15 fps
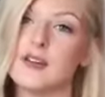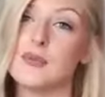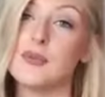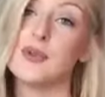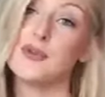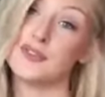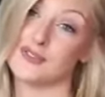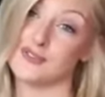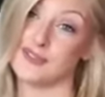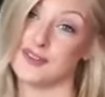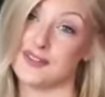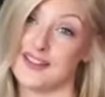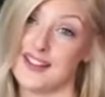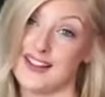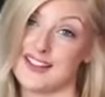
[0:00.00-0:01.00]

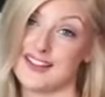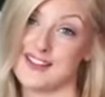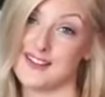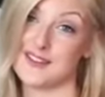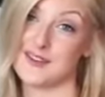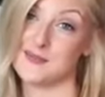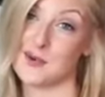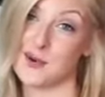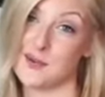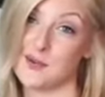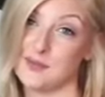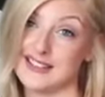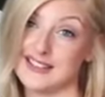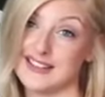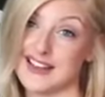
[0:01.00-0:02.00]
beautiful, as you can
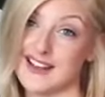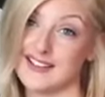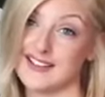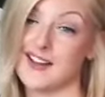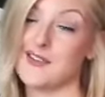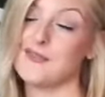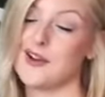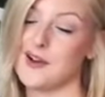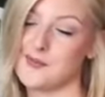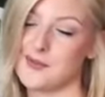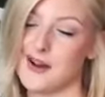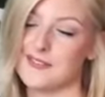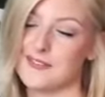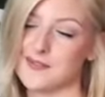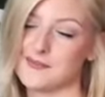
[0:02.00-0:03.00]
probably tell. I'm very
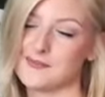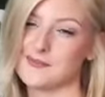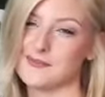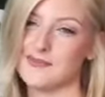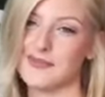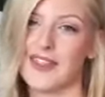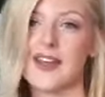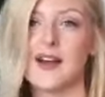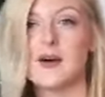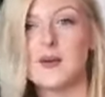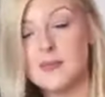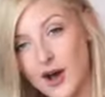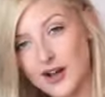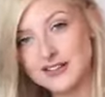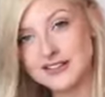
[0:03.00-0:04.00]
proud of him.
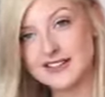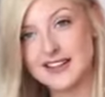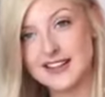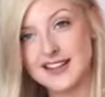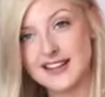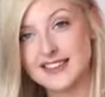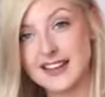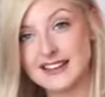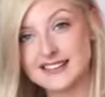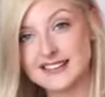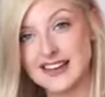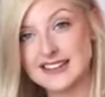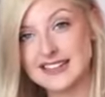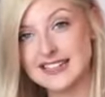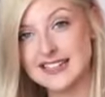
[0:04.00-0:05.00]
But that
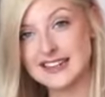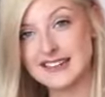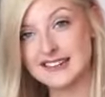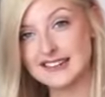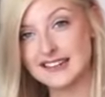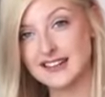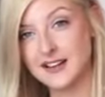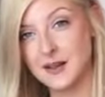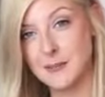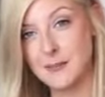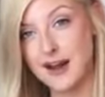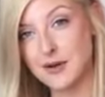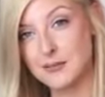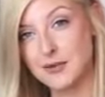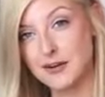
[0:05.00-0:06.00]
said, he is still
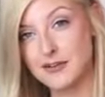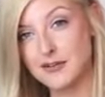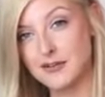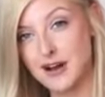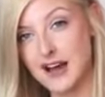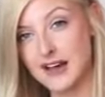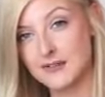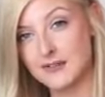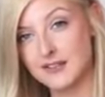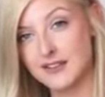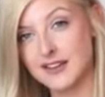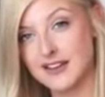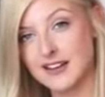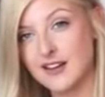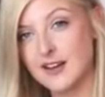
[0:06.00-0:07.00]
my number 5.
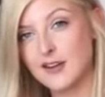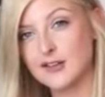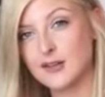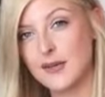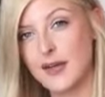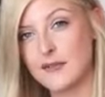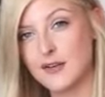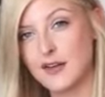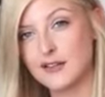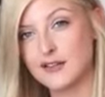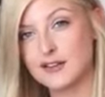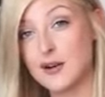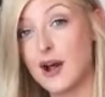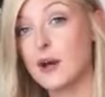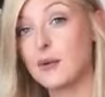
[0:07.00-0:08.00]
So without further
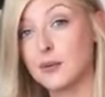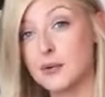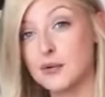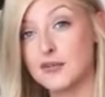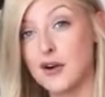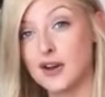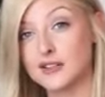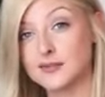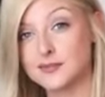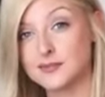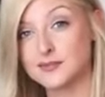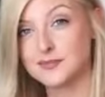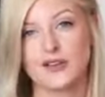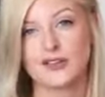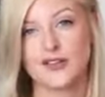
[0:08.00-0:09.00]
ado, I will move on.
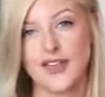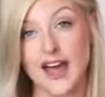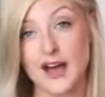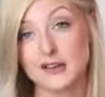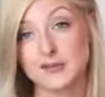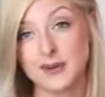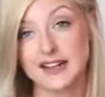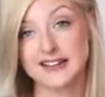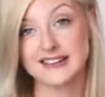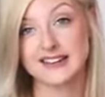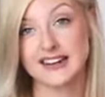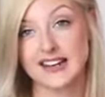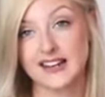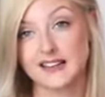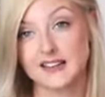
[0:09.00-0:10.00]
So the houseplant
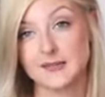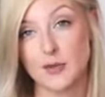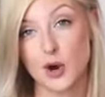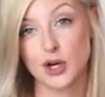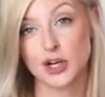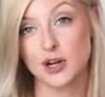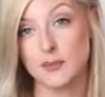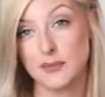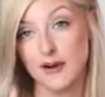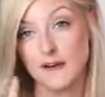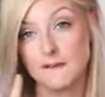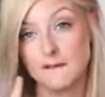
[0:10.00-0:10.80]
sitting at spot number